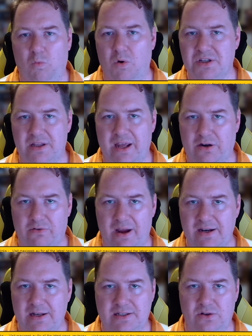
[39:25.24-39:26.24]
Wasn't that
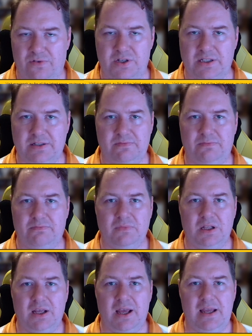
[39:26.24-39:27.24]
great. It sort of just,
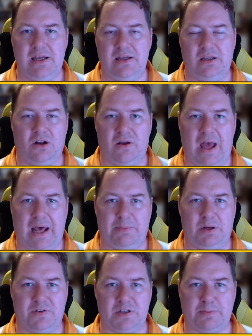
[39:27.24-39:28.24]
it had a
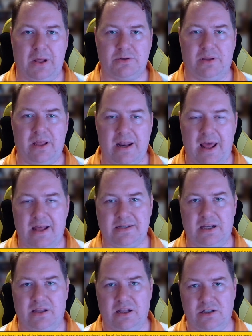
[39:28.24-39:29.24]
bit of a splash when they
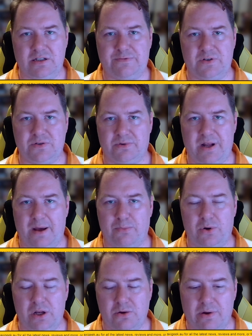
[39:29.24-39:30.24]
announced it, and then it just fizzled out
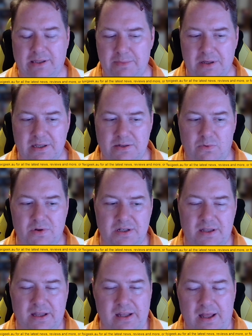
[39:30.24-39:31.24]
pretty quickly because it
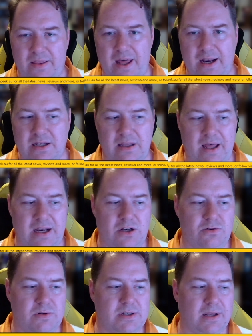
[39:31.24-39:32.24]
wasn't that
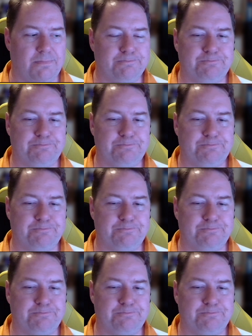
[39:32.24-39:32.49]
interesting.